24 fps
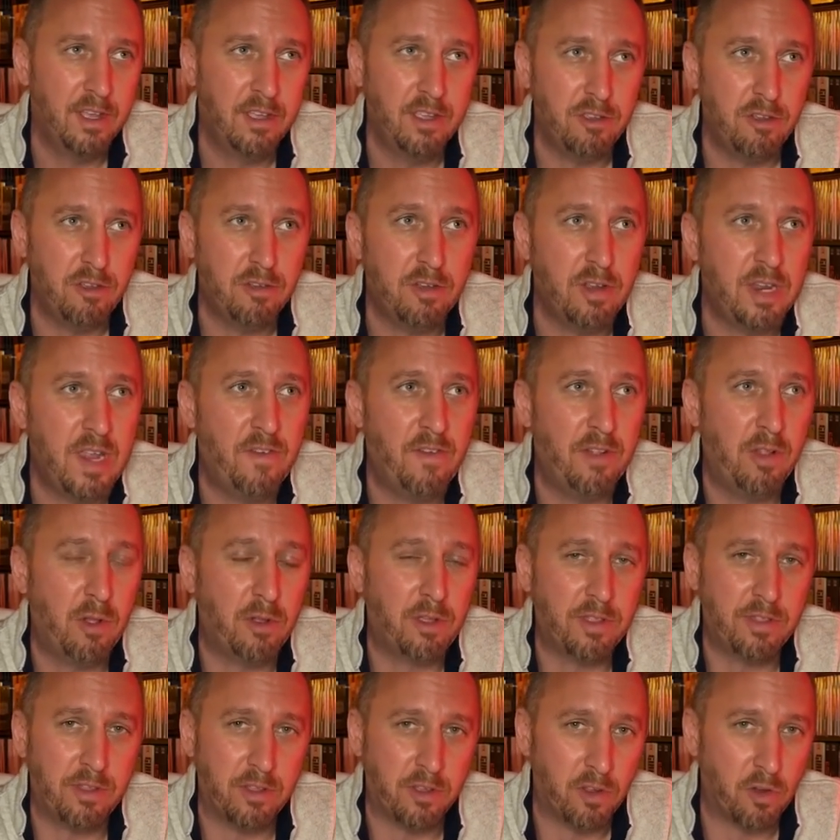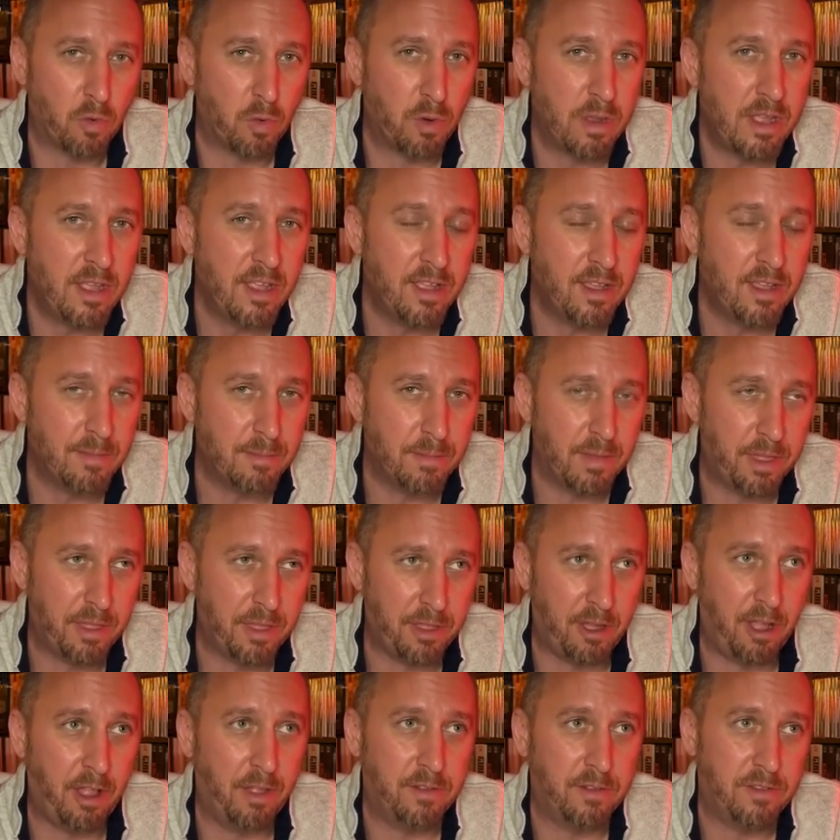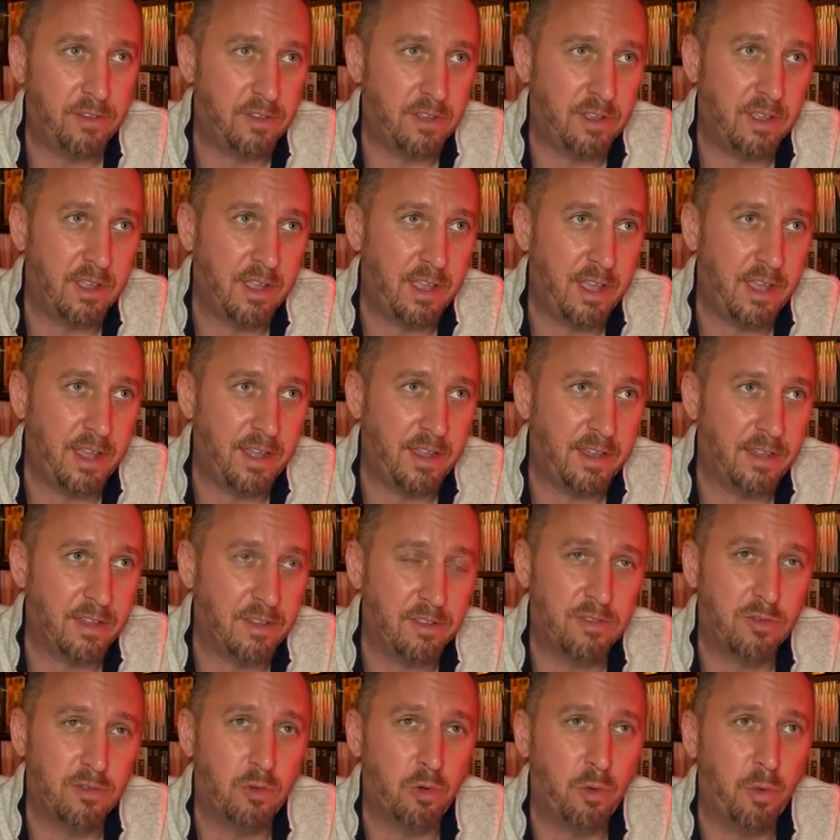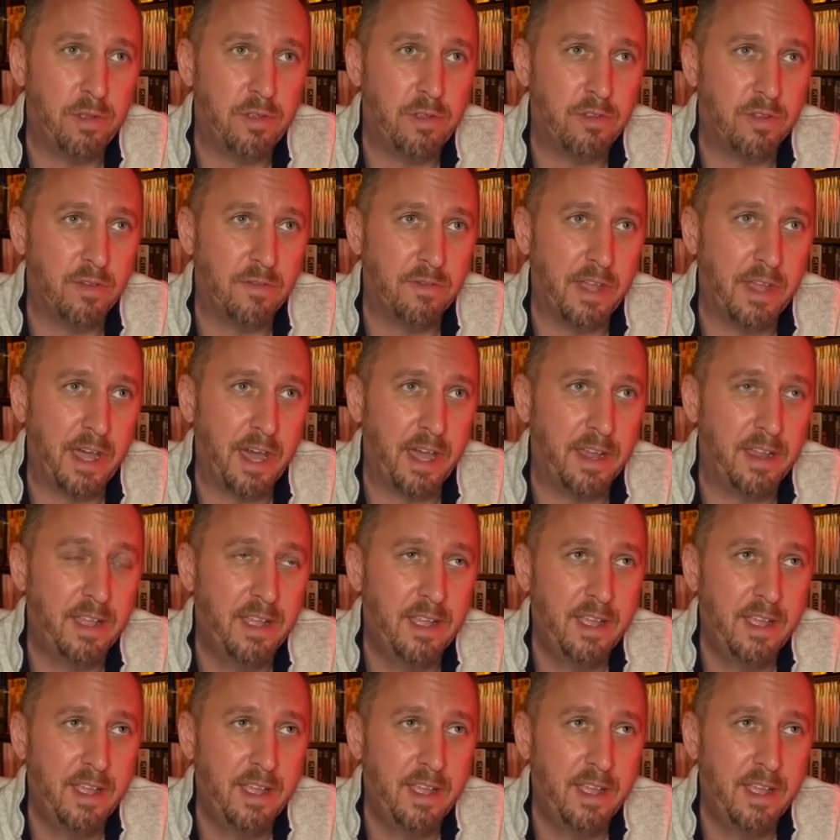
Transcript: You can even look at the Greek mythology and the stories of that.